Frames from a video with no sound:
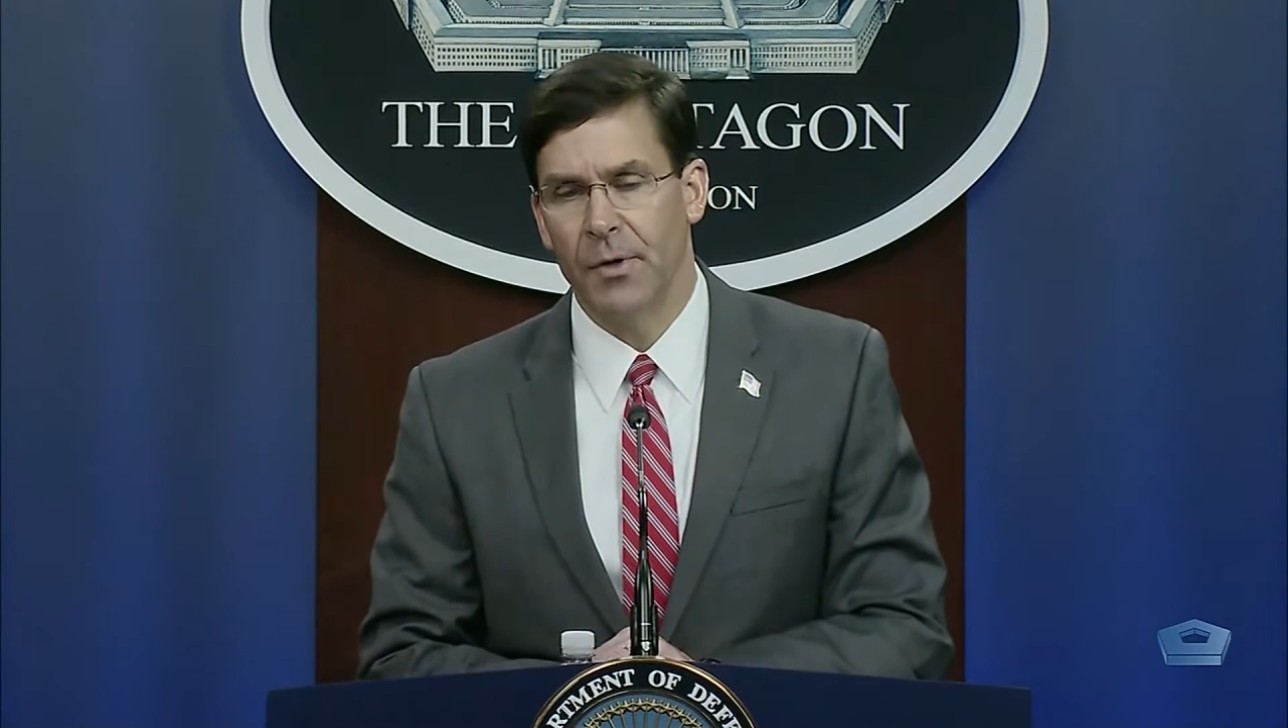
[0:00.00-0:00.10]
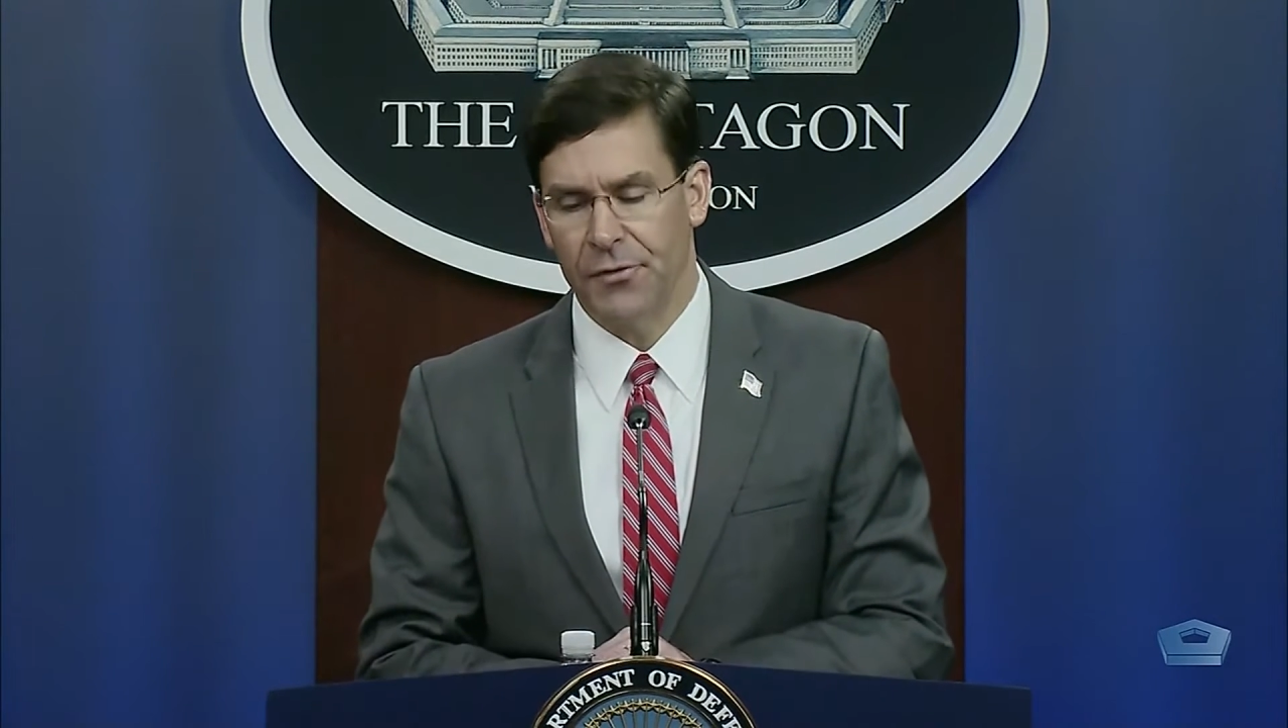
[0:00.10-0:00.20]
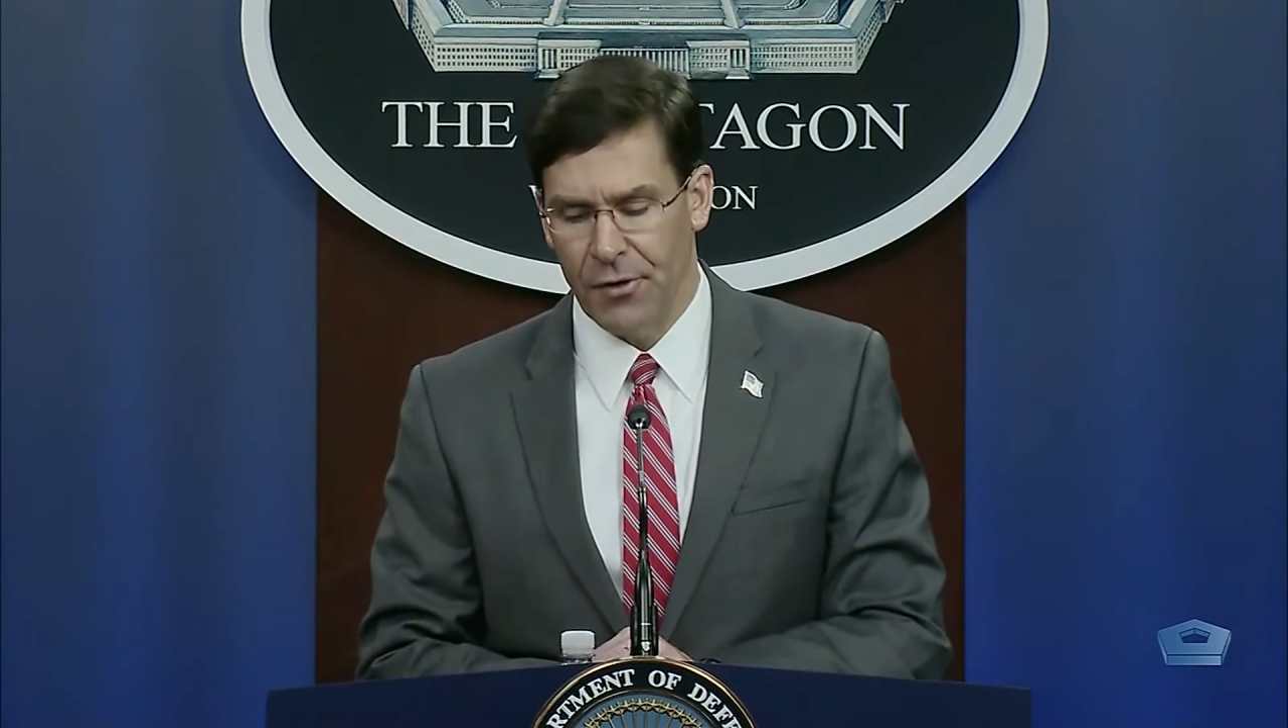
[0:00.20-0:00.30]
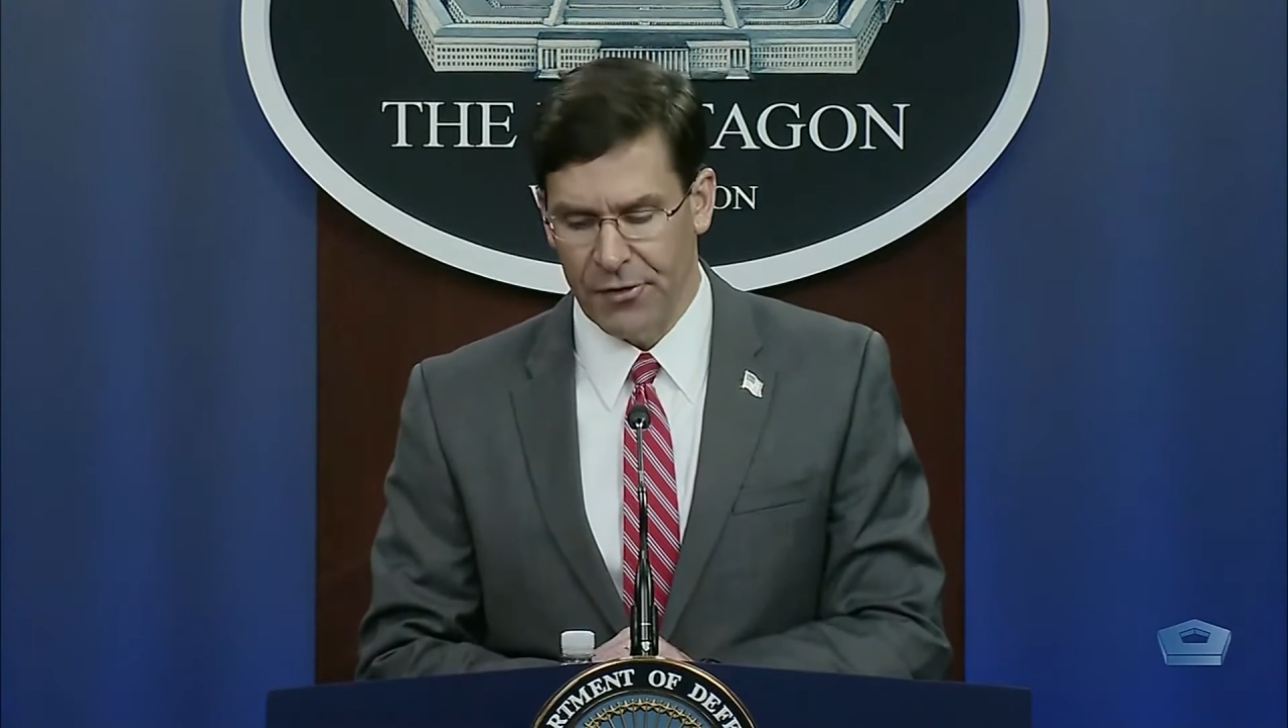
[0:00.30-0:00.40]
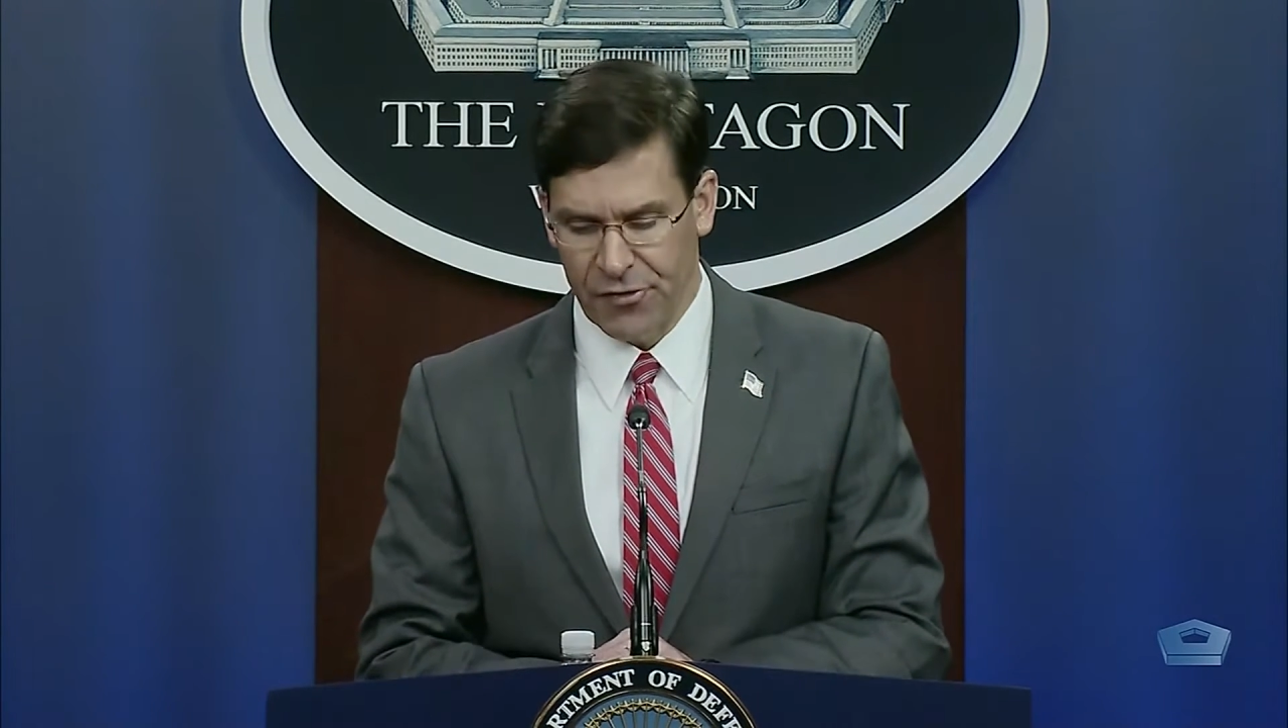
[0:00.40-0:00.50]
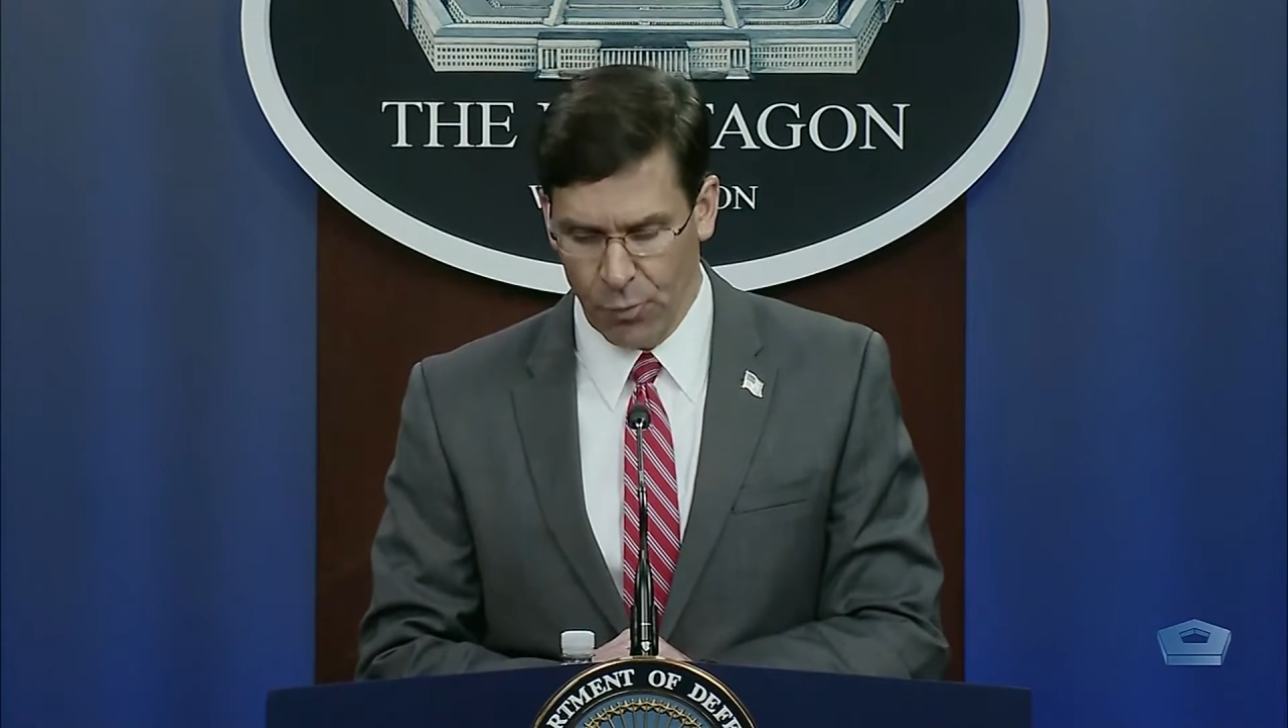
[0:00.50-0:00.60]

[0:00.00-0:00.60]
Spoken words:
military is